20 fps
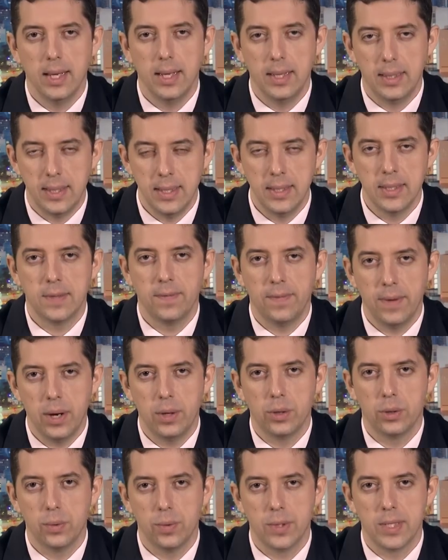it is
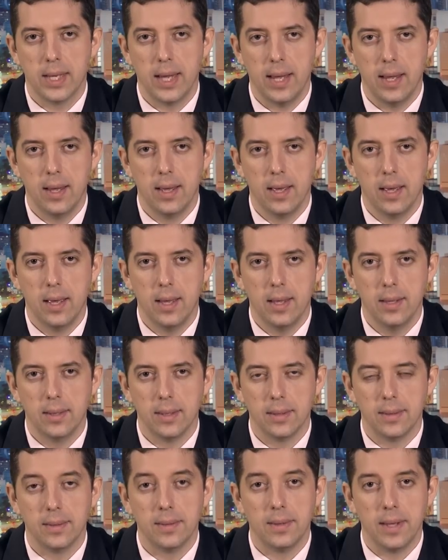fair to say
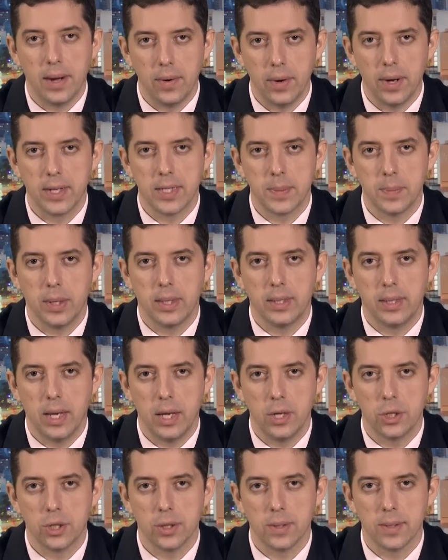that their
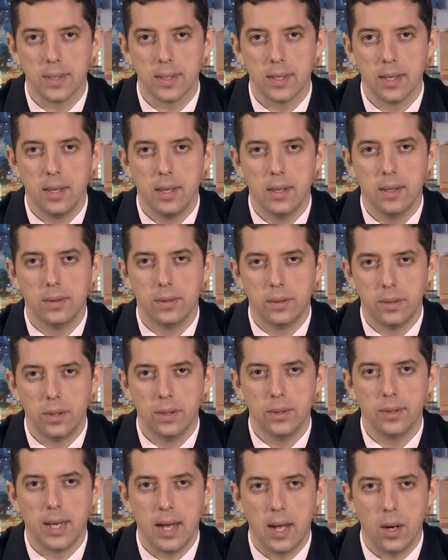expectations
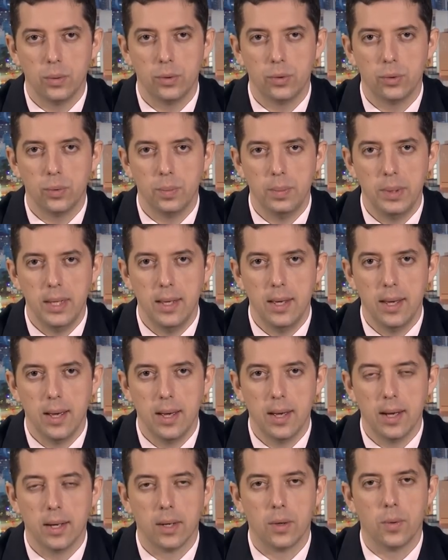turned out to be
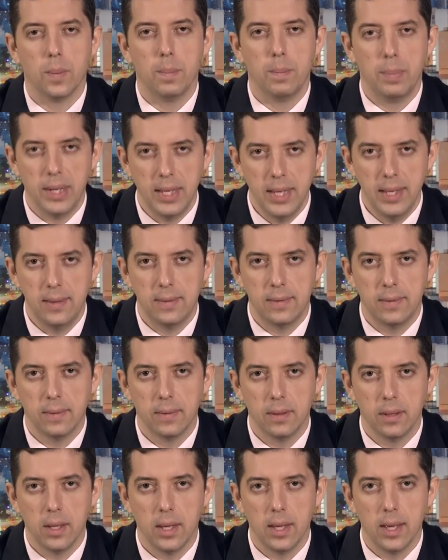a
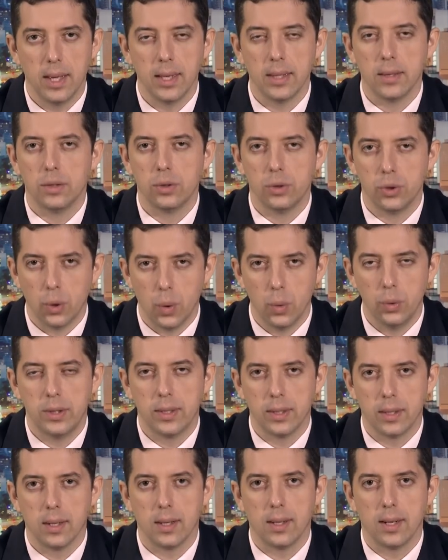complete and
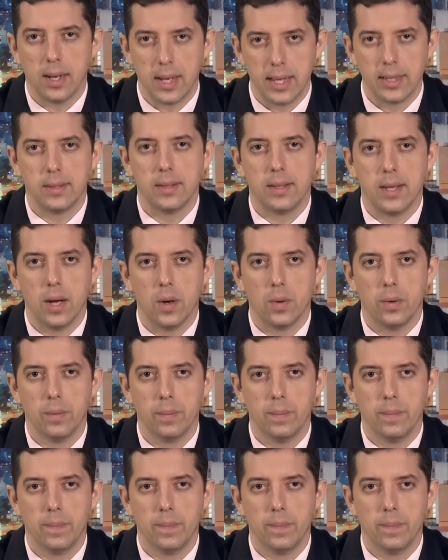total letdown.